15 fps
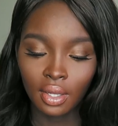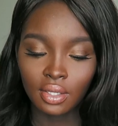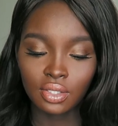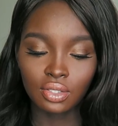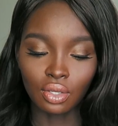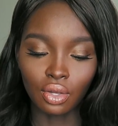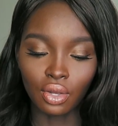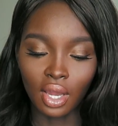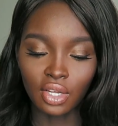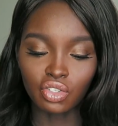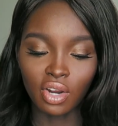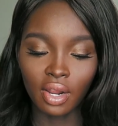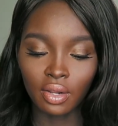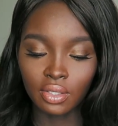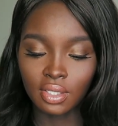So I
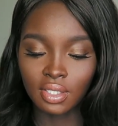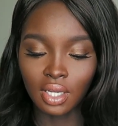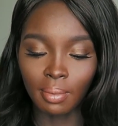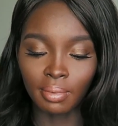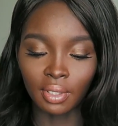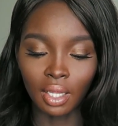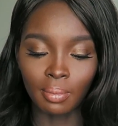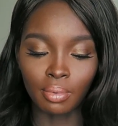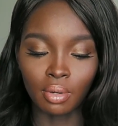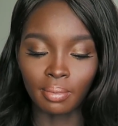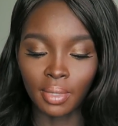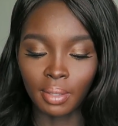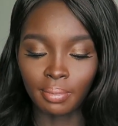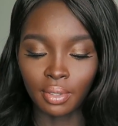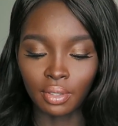try not to double up on
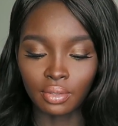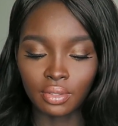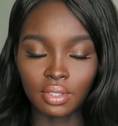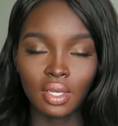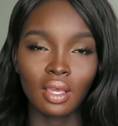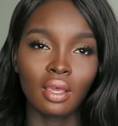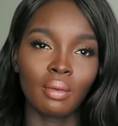my pills.